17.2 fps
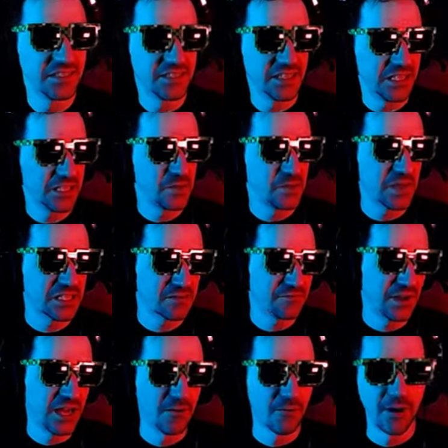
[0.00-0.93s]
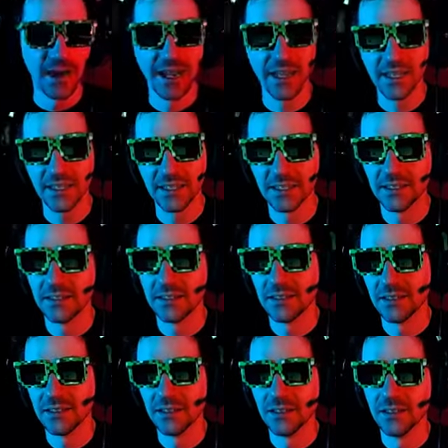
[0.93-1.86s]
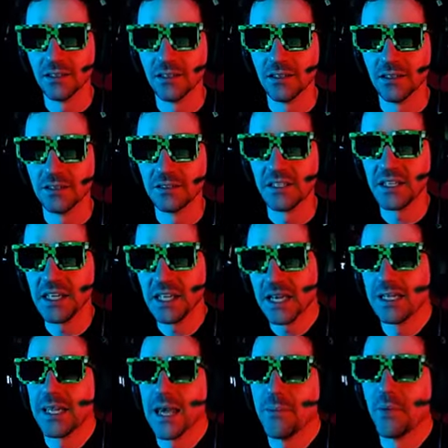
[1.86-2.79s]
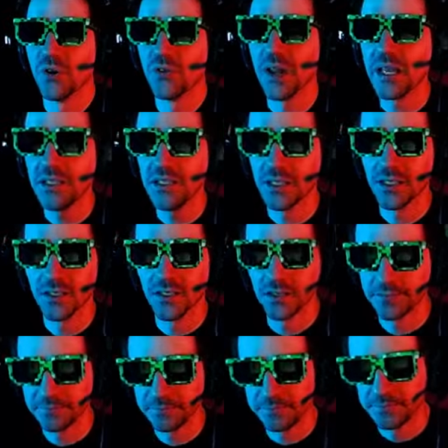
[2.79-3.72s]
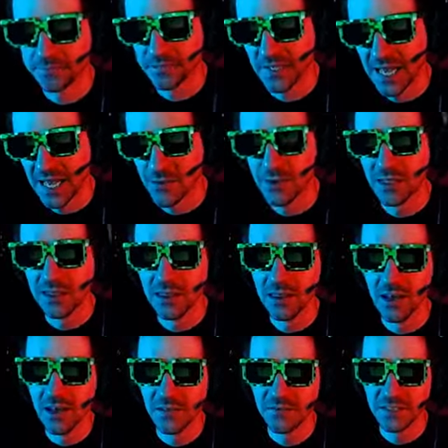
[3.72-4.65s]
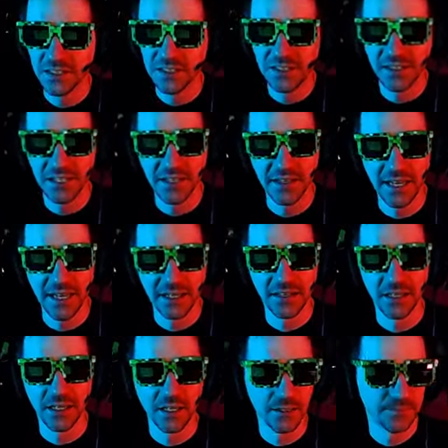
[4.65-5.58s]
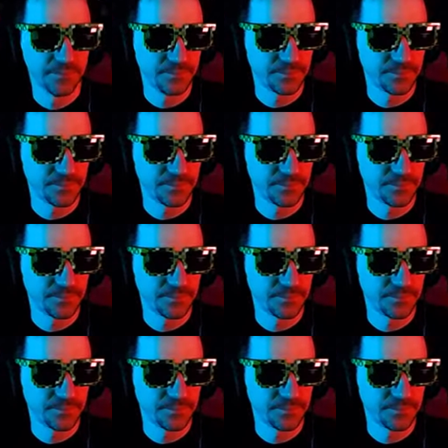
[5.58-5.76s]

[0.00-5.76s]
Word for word: did he specify why? Did he elaborate? I would love to see that now.